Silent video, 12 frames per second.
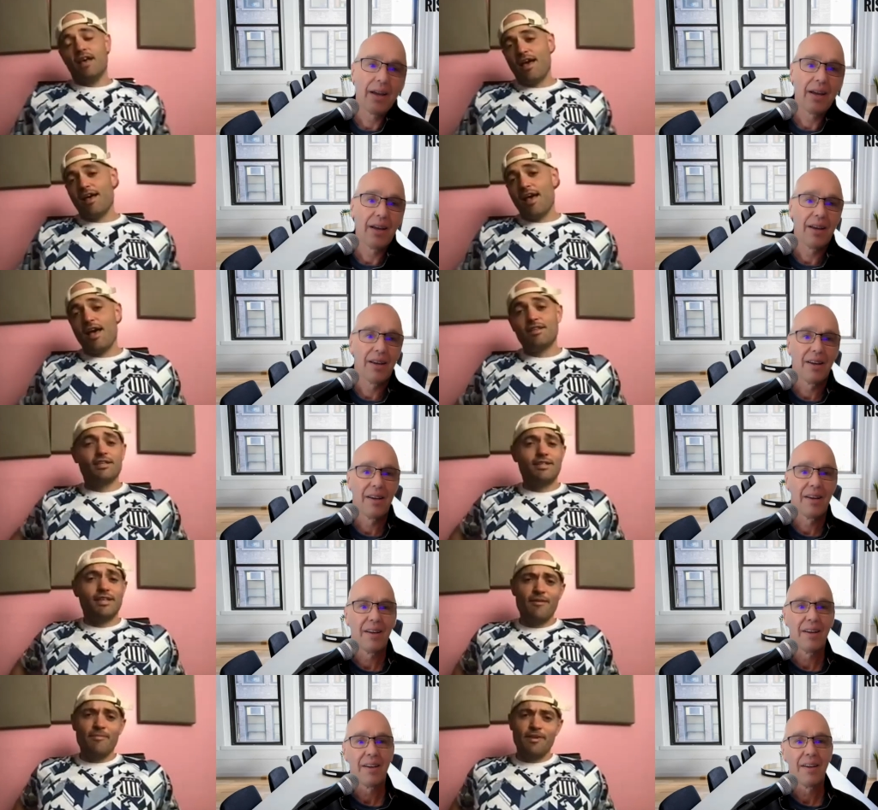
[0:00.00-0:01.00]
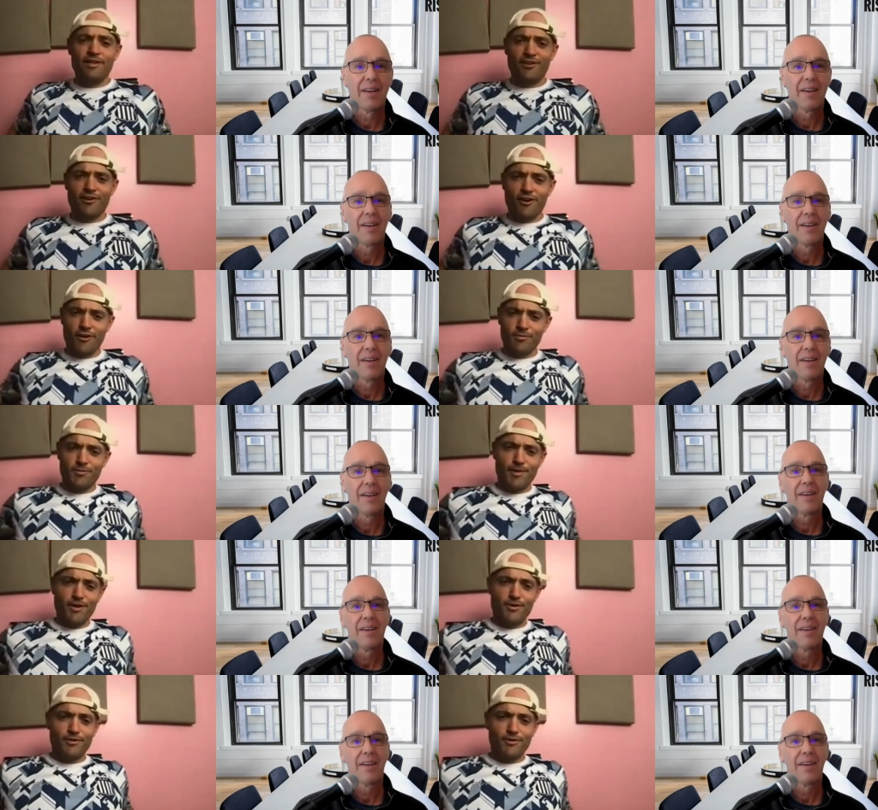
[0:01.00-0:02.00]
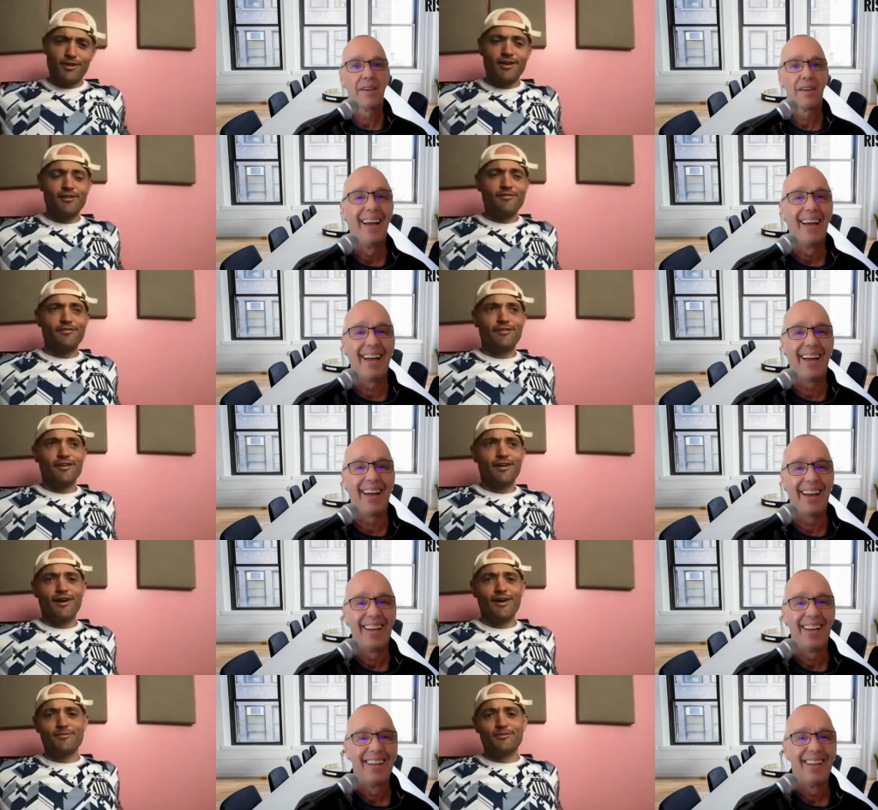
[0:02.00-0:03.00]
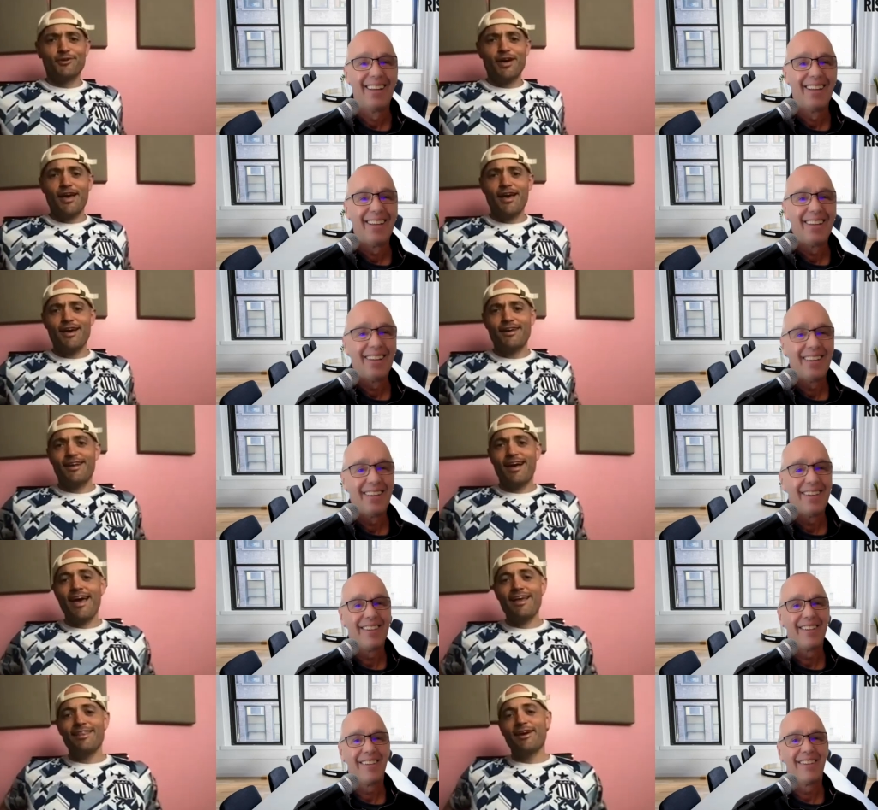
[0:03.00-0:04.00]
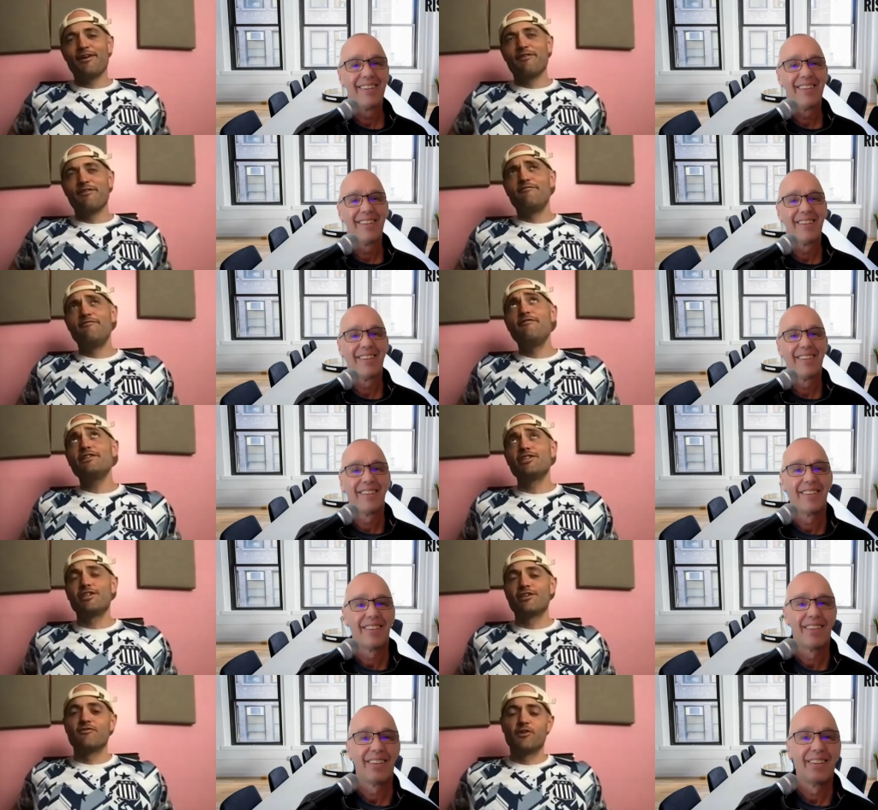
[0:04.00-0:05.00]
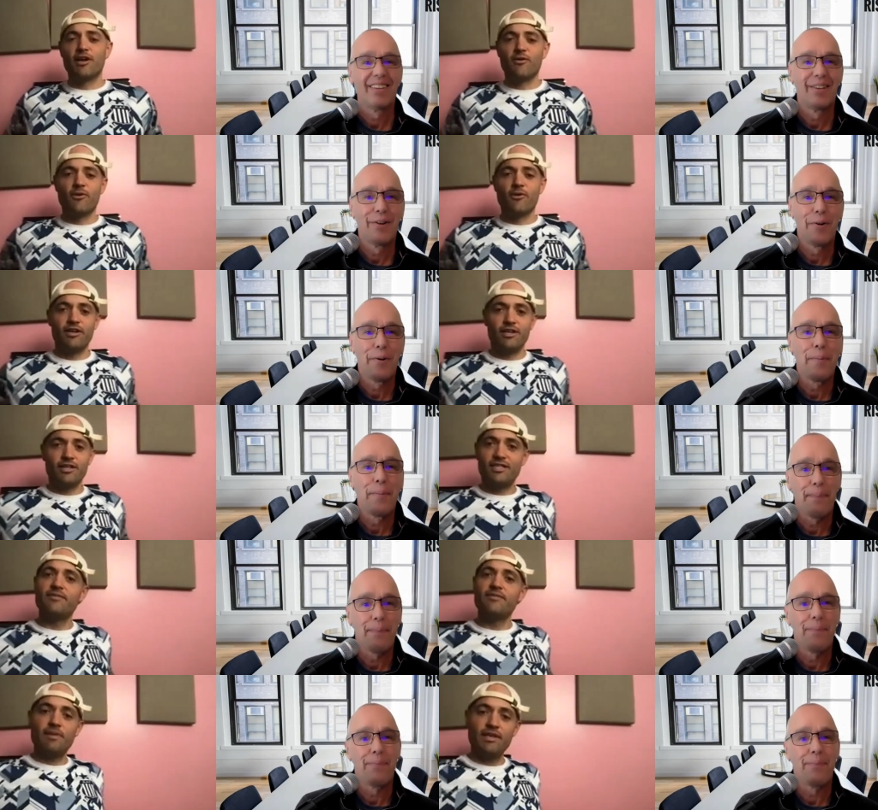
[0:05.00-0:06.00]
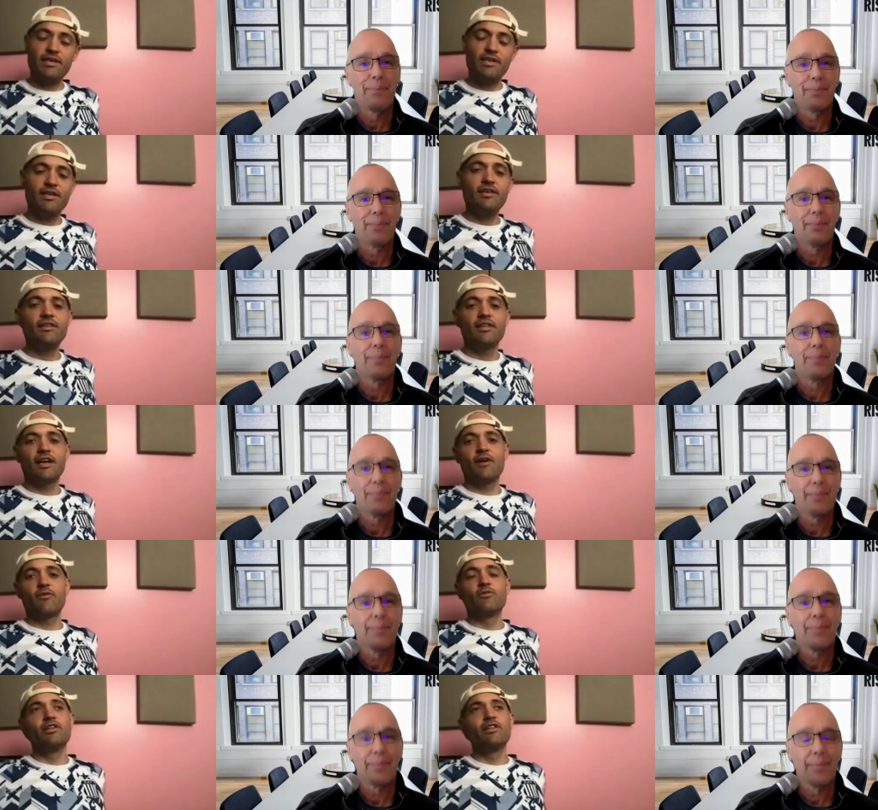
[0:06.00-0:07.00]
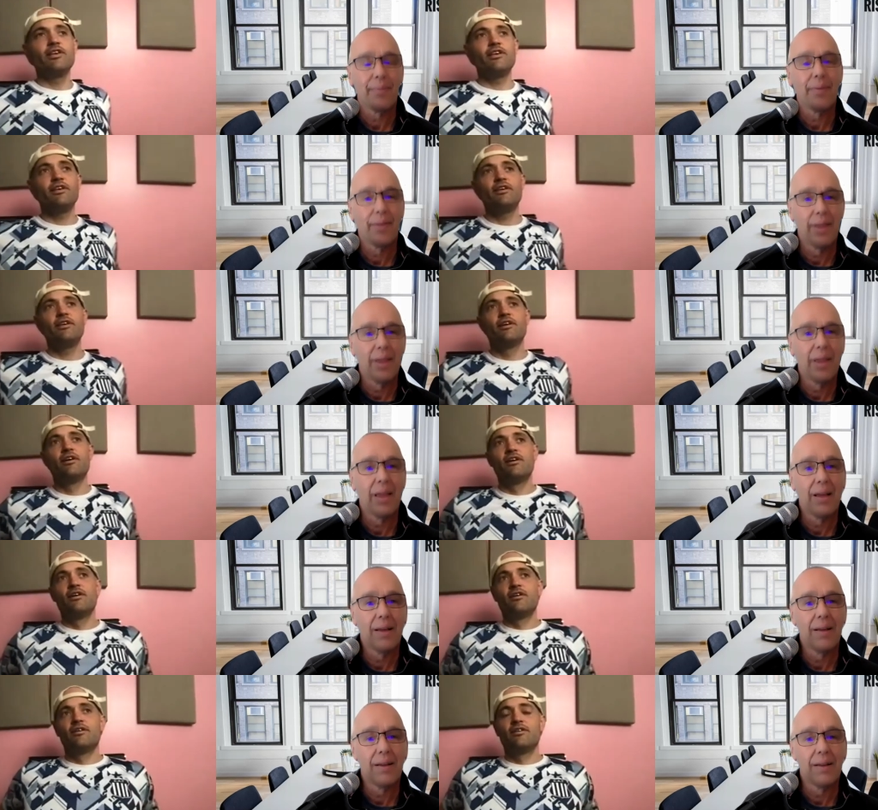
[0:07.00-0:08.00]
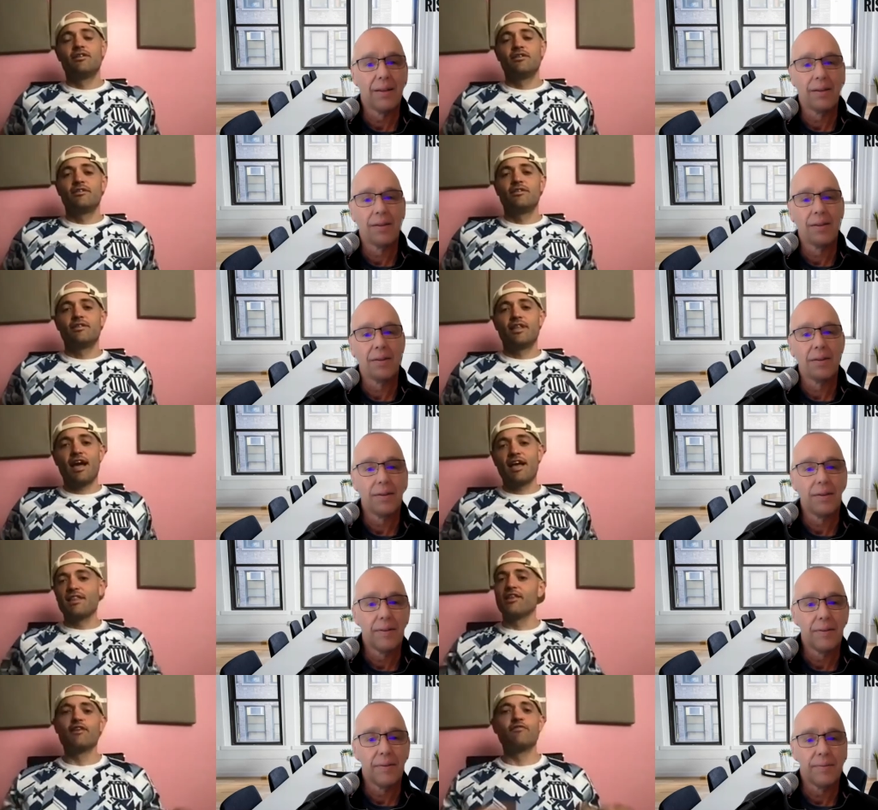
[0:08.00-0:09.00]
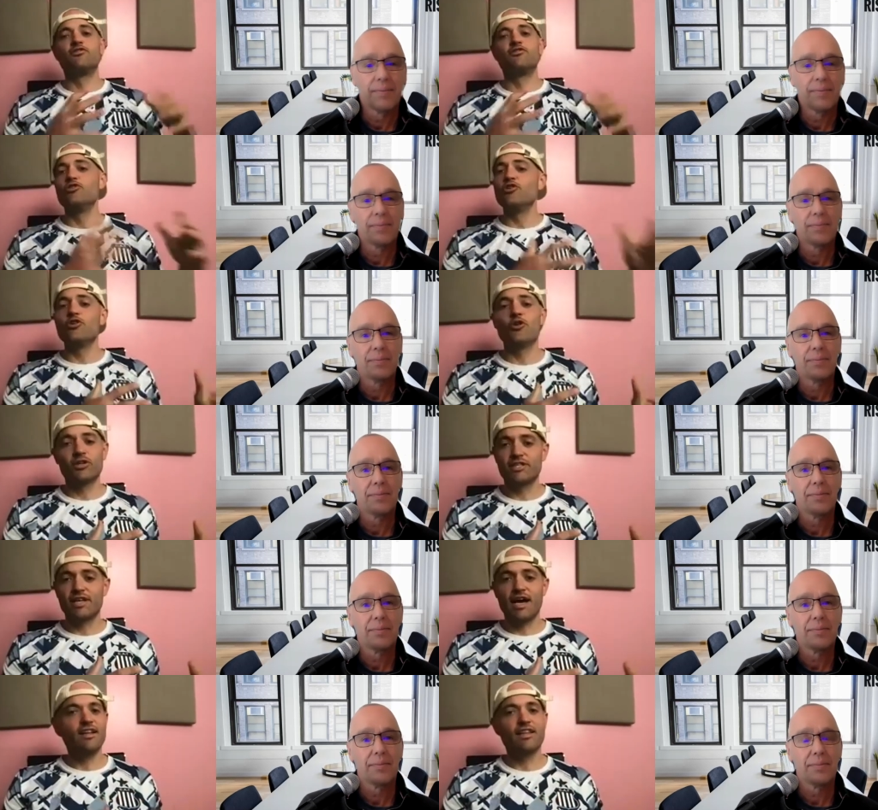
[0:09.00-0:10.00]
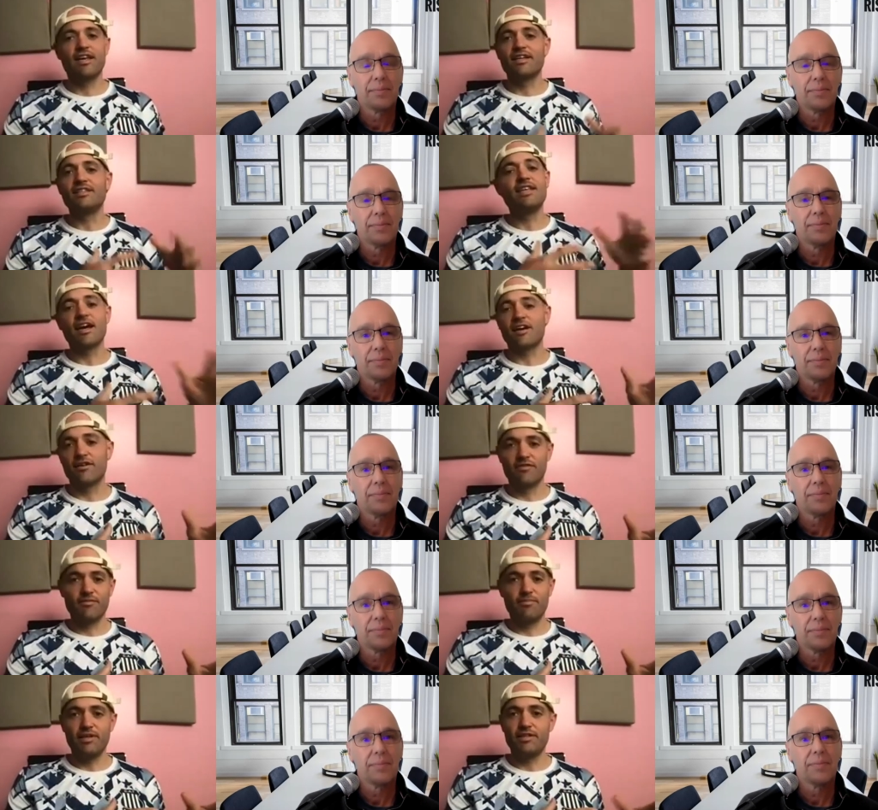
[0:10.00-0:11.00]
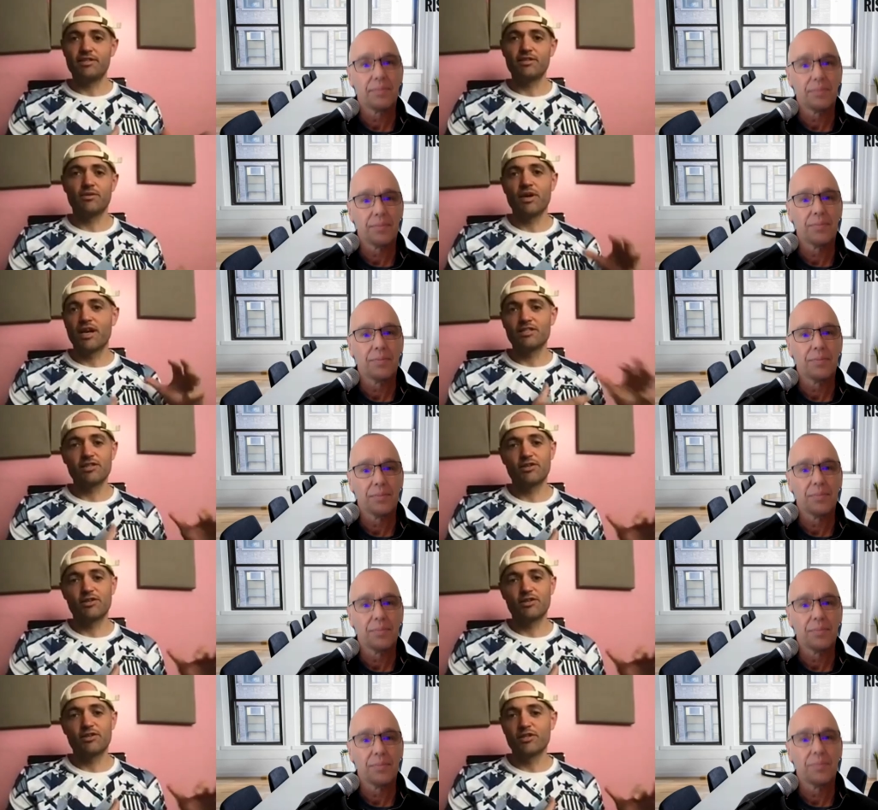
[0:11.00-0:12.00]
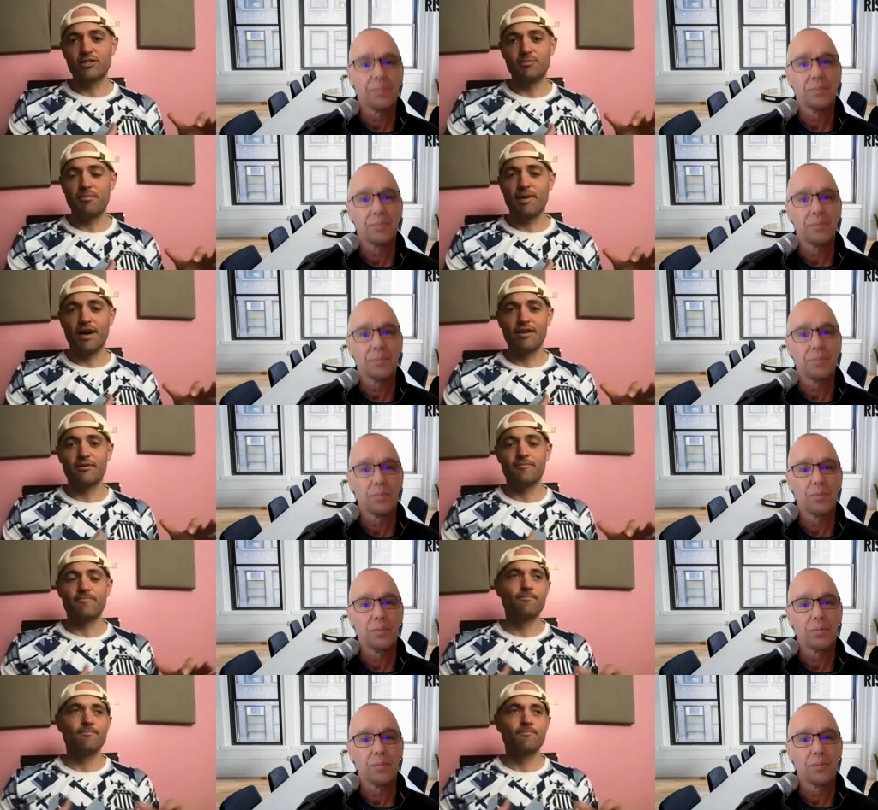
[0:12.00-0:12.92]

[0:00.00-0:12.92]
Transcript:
Speaker 1: as I said, I've been eating carbs my whole life. Um, so I had I had like a vision of what I wanted it to be. Like I really like I loved New York style like deck oven pizza where it has the crispy bottom.